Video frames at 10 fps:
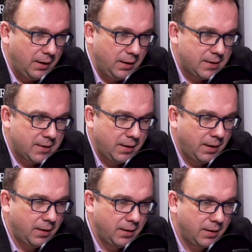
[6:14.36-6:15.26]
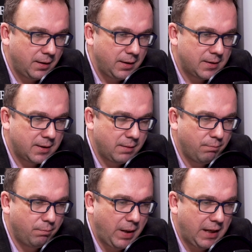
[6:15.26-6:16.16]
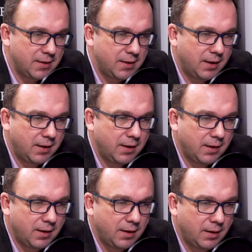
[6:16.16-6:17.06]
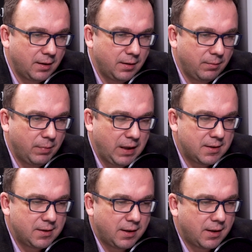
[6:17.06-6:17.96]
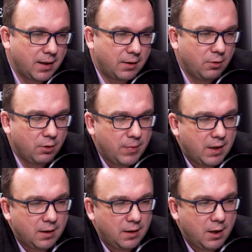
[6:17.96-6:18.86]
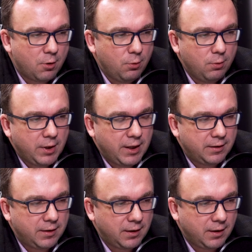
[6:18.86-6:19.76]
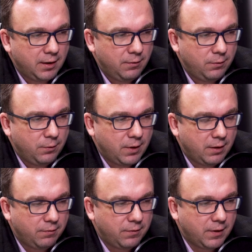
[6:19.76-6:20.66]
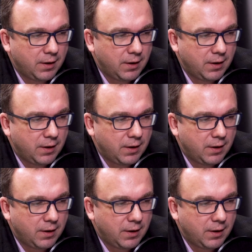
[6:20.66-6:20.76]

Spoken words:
It's a basic economical rule that if you have